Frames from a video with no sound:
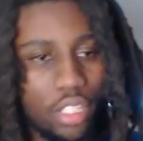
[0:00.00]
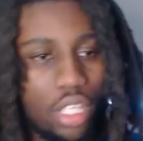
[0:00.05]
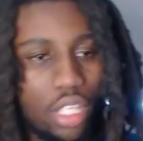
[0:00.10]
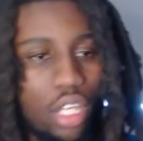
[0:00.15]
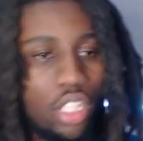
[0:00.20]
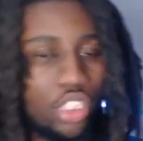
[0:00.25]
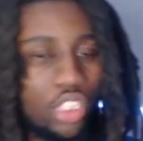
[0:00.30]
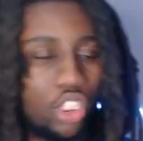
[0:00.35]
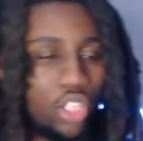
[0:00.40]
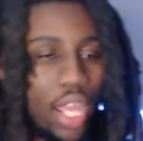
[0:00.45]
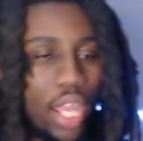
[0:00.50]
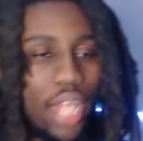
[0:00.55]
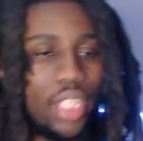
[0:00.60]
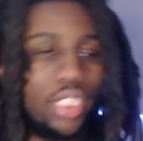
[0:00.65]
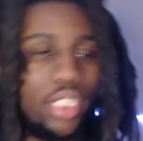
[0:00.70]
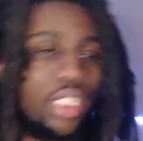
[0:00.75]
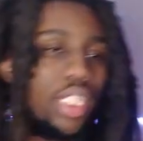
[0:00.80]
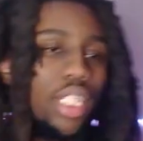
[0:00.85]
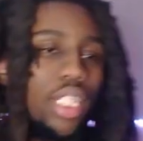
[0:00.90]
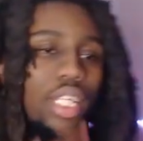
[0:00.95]

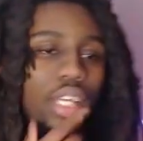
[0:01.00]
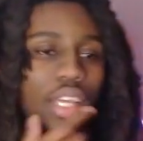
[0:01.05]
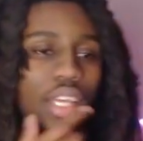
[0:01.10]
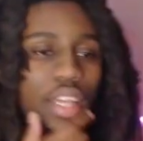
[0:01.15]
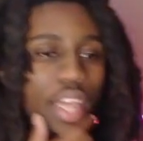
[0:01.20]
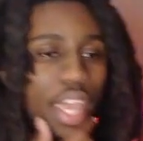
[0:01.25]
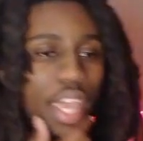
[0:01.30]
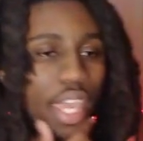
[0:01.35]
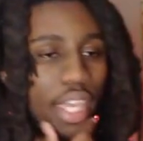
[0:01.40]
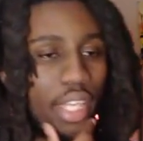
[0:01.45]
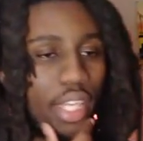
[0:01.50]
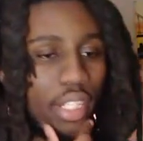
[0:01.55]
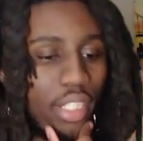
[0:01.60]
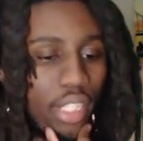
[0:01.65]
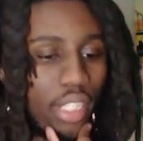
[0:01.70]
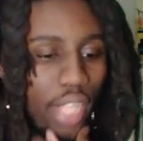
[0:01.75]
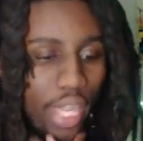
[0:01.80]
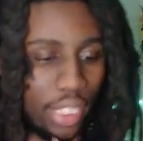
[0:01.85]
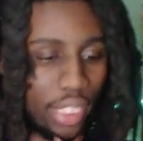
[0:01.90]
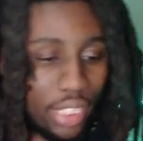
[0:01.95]
strategy in
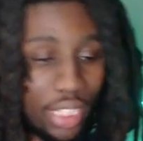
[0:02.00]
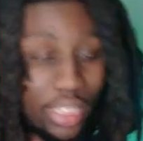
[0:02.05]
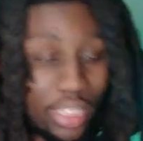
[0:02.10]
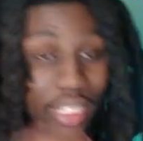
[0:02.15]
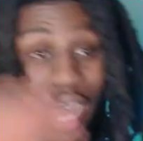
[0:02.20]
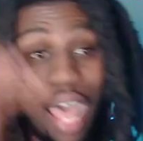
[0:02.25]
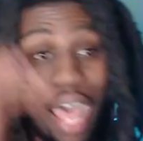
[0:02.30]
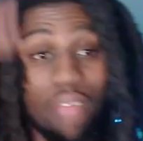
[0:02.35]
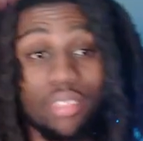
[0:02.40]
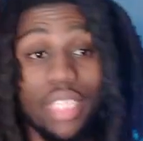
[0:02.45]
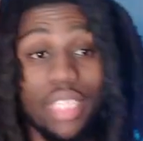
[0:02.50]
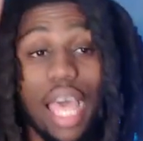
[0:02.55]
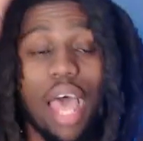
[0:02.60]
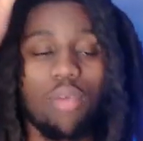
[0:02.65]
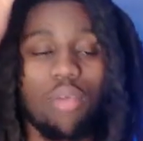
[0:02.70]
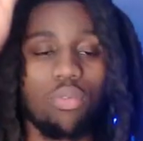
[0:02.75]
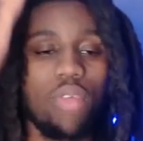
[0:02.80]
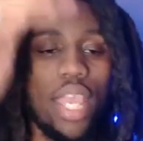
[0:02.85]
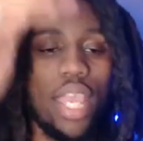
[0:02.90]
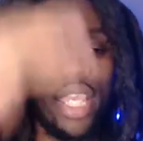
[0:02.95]
like the top rank.